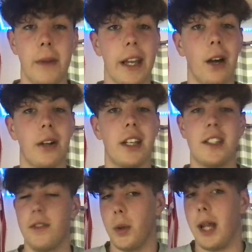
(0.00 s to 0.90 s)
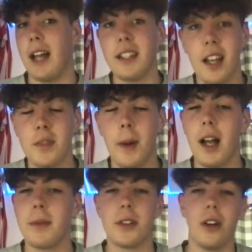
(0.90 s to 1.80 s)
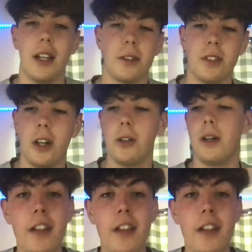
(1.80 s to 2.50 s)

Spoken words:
make our kits, if you want Adidas back, be sure to let us know.